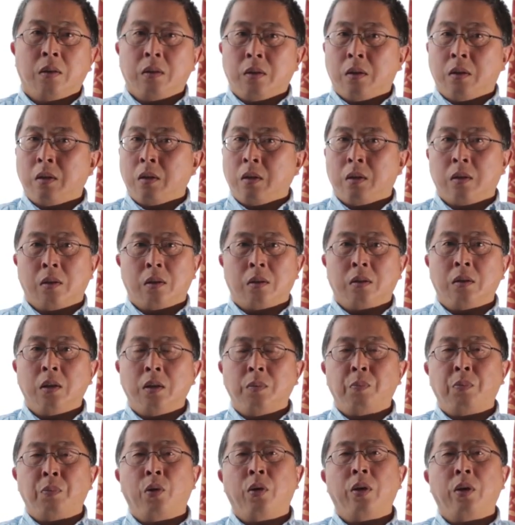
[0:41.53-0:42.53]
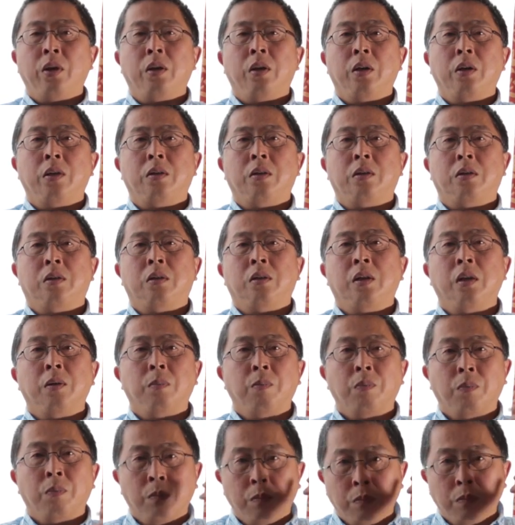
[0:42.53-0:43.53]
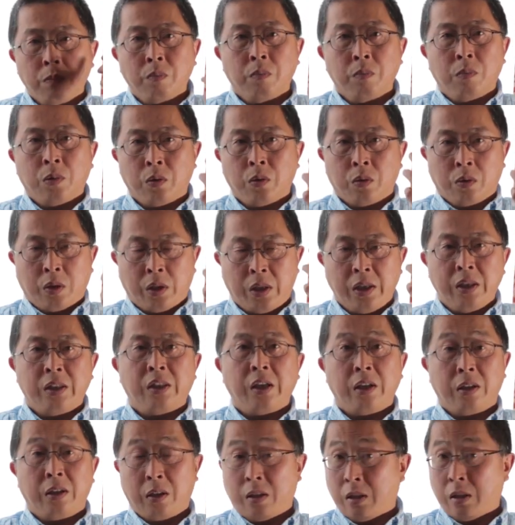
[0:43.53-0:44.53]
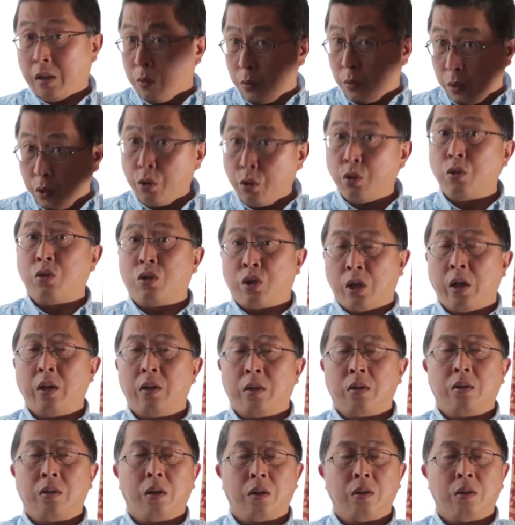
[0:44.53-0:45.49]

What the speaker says: the third point is, key tenet that one should challenge.